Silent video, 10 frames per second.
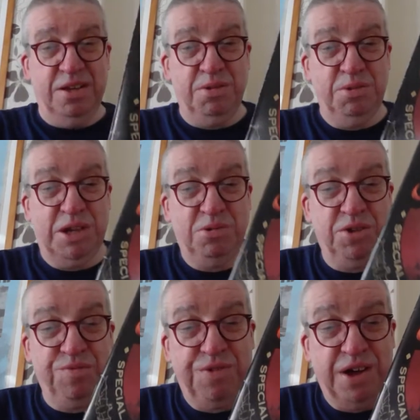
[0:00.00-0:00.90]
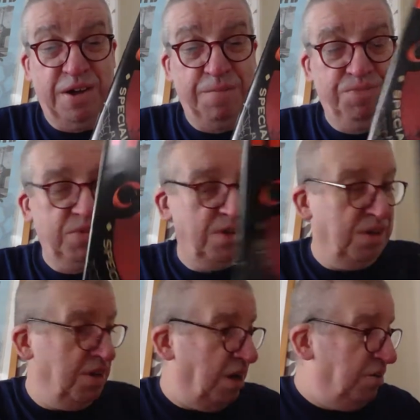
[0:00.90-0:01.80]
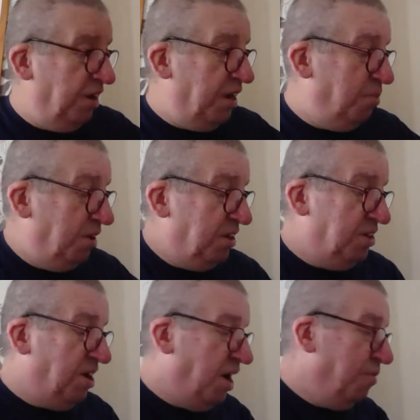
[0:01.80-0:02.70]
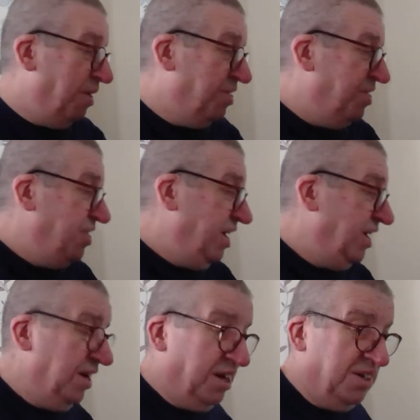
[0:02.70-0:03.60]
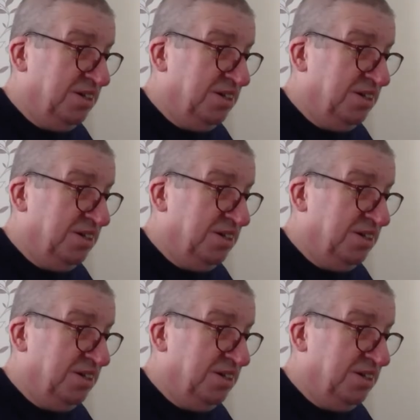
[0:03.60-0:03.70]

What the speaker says: He was out of label at the time, I think.